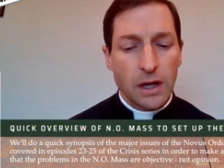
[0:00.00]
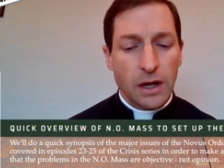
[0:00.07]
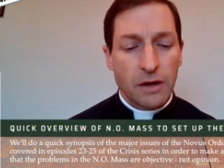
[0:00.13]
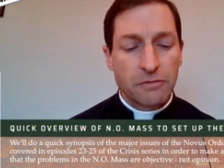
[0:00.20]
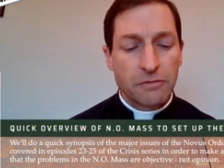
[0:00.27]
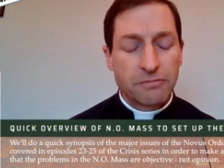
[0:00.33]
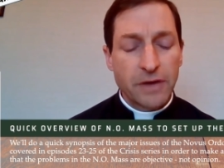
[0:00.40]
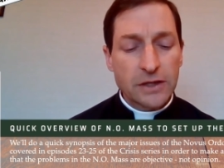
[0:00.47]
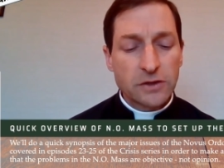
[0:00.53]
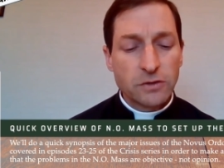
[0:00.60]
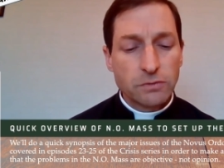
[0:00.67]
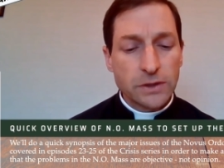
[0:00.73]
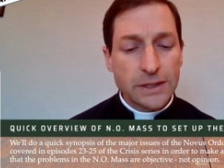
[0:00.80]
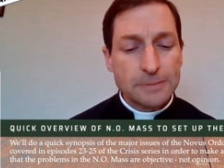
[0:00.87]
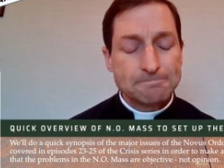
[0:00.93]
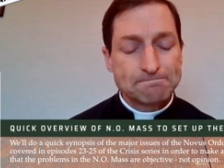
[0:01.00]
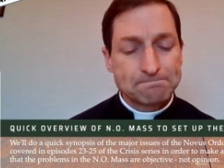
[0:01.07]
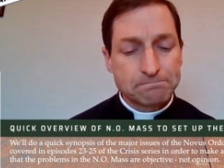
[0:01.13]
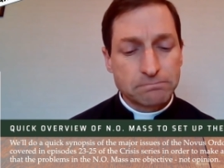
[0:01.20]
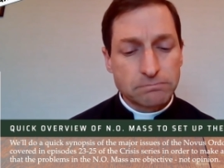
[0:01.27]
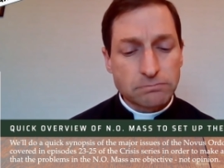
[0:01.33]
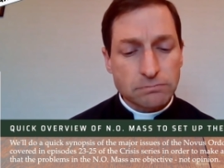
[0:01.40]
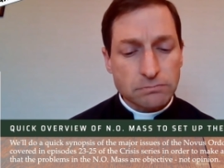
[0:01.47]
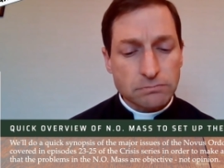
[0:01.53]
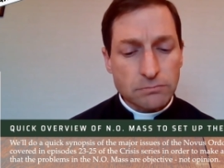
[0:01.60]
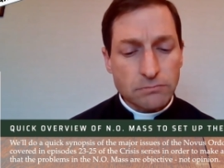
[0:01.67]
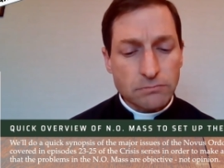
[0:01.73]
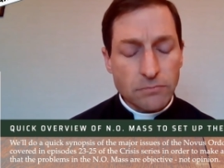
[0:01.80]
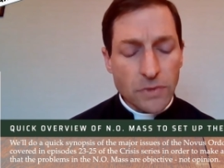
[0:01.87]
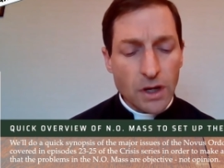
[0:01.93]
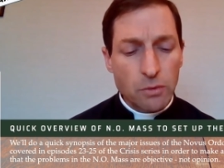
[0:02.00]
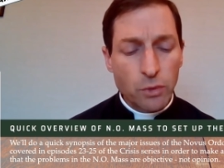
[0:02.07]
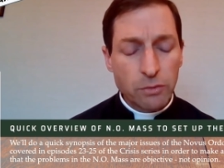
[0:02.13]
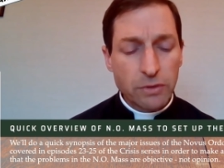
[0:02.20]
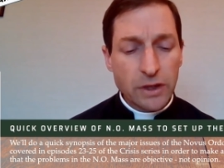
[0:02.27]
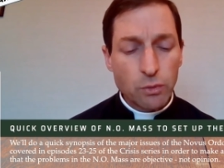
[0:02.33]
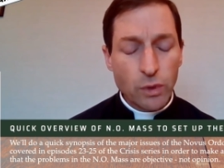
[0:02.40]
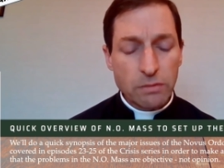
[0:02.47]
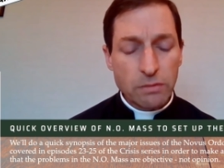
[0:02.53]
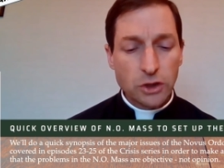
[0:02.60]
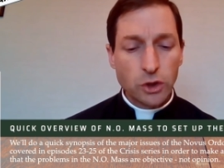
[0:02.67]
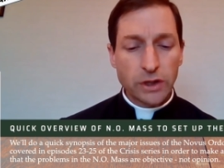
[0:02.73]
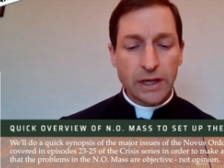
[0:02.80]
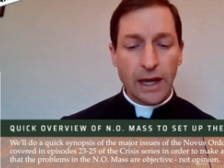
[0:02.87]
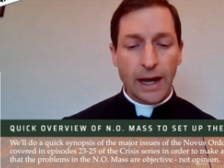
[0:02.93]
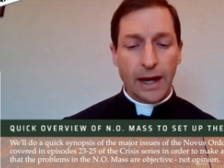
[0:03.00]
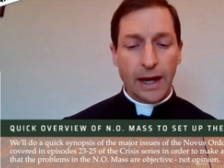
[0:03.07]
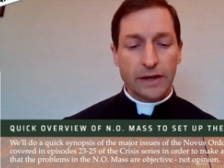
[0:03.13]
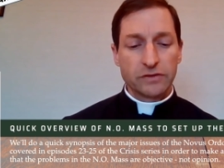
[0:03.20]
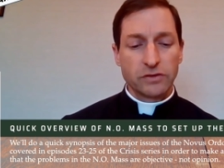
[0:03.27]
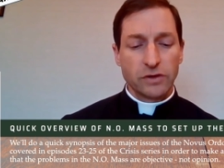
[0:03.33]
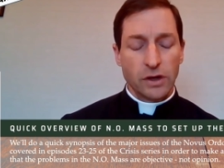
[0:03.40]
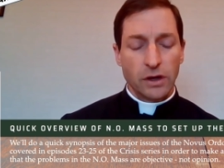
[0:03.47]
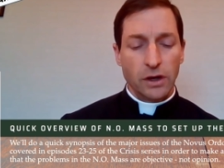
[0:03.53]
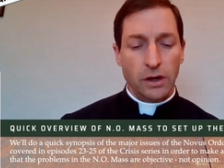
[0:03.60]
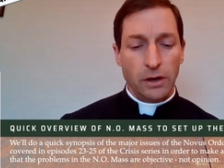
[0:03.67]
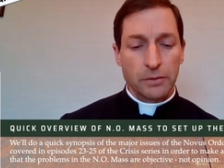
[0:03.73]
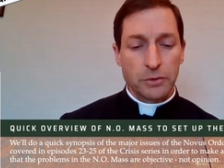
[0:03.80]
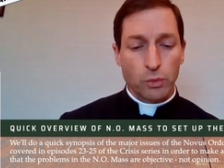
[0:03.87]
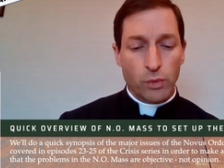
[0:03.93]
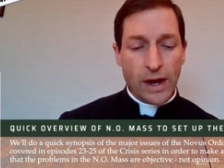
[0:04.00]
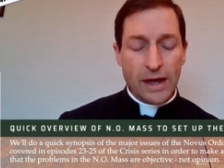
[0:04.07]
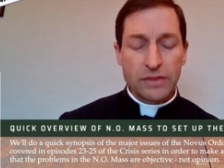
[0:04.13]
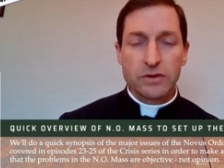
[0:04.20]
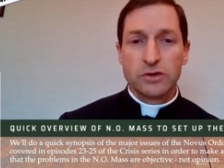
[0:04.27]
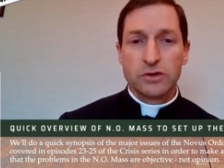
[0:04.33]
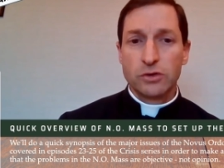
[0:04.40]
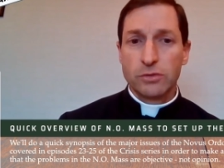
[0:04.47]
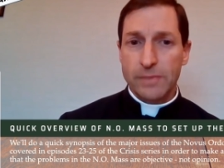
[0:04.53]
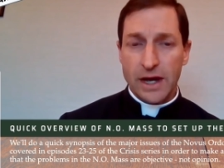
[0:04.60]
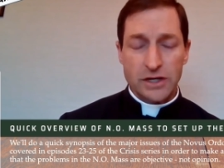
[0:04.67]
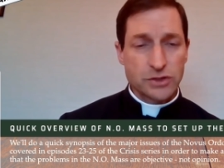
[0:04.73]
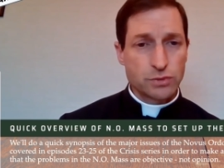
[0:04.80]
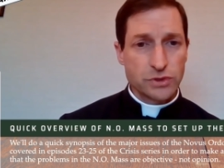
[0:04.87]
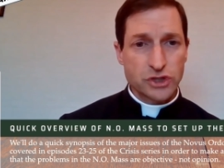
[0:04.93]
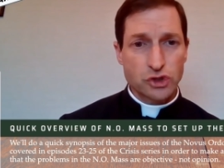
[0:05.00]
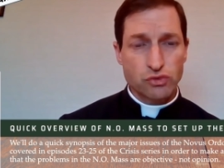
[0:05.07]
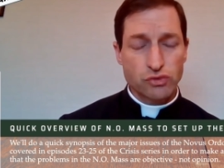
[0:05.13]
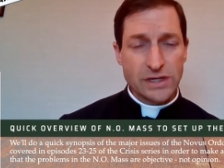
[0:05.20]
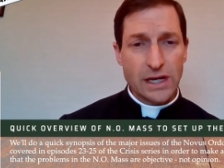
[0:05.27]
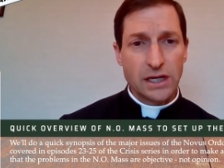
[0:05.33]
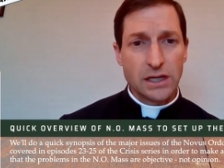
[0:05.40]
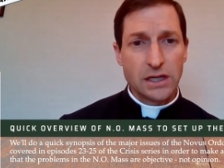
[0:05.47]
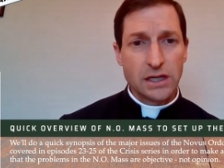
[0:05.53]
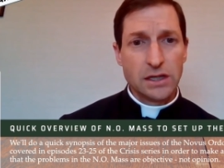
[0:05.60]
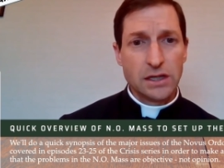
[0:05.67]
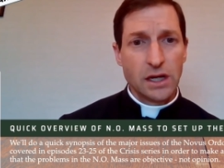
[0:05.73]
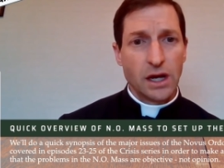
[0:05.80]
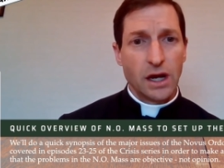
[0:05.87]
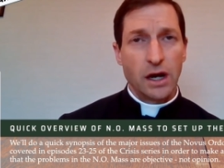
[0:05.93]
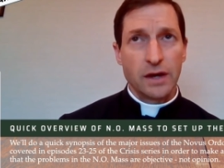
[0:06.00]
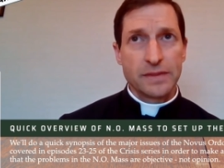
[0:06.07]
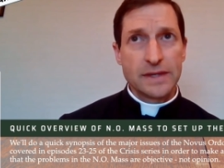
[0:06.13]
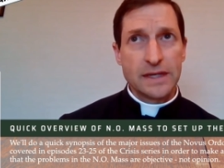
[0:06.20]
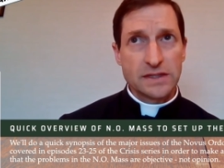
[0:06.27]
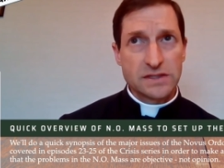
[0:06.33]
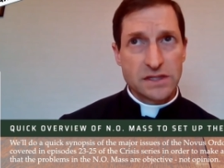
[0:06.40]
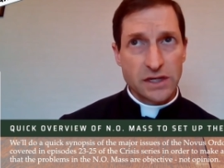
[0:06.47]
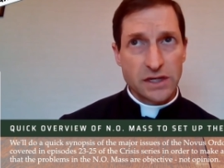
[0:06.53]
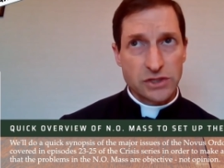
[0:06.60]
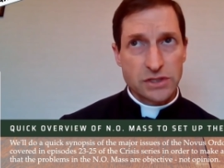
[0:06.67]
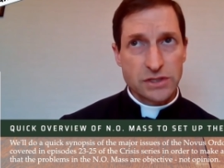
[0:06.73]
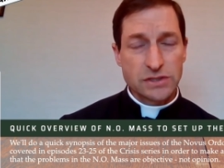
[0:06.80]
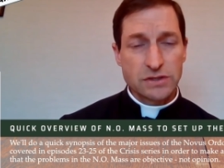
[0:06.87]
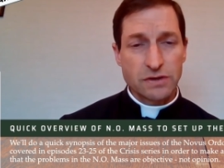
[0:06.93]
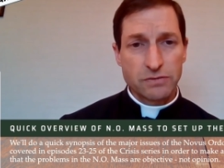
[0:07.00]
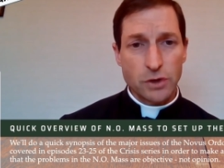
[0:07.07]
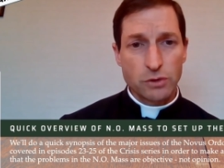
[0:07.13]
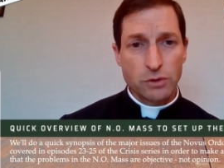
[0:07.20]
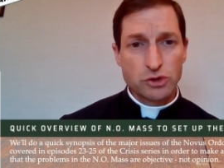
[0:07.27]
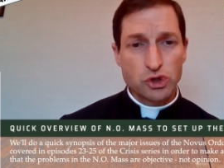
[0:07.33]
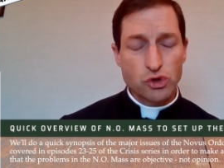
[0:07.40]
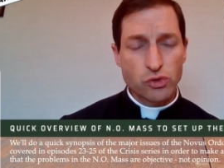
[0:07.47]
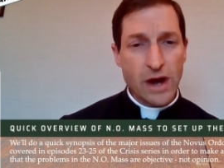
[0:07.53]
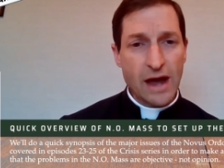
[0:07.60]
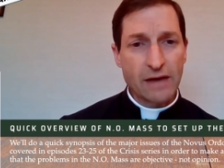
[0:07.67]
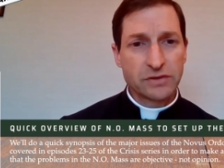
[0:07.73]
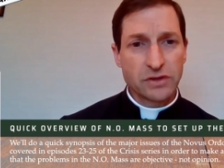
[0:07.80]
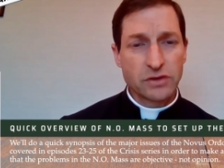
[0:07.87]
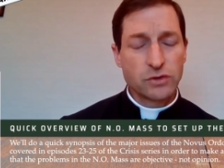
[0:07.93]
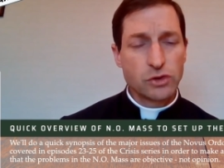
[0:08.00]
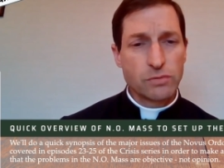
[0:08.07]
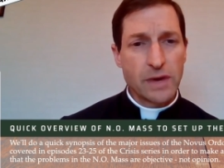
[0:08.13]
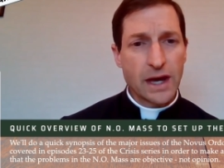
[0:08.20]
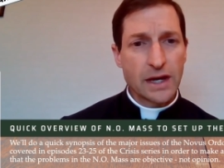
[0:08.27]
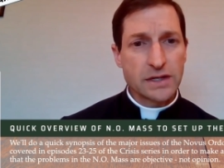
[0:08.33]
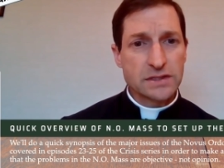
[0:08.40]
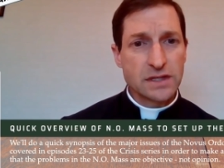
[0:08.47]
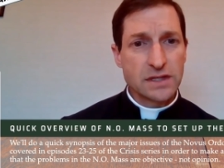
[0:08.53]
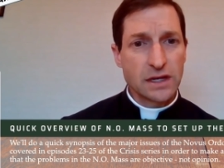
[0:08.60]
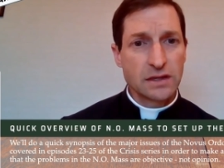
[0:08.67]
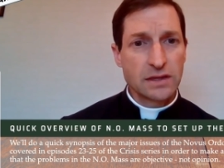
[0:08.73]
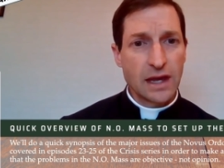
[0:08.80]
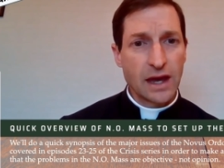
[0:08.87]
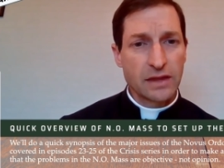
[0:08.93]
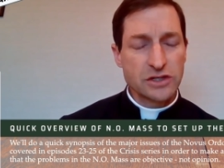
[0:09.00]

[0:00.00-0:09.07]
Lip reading: Effectively, when we look at the way the new Mass was created, the intentions of those who crafted the new Mass, they had